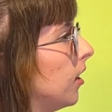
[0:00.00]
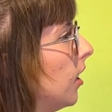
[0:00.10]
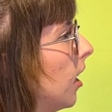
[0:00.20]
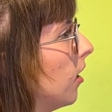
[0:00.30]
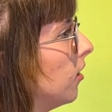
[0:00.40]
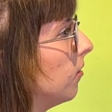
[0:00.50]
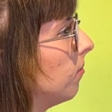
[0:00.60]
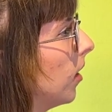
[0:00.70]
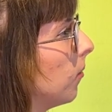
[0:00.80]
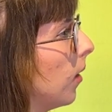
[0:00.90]
yeah,
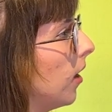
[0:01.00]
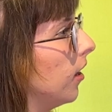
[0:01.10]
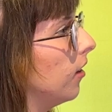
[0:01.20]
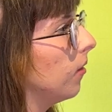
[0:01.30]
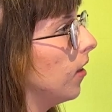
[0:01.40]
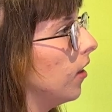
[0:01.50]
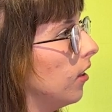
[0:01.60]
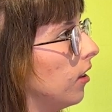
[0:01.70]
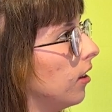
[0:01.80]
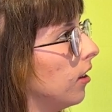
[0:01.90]
that's about it. And then,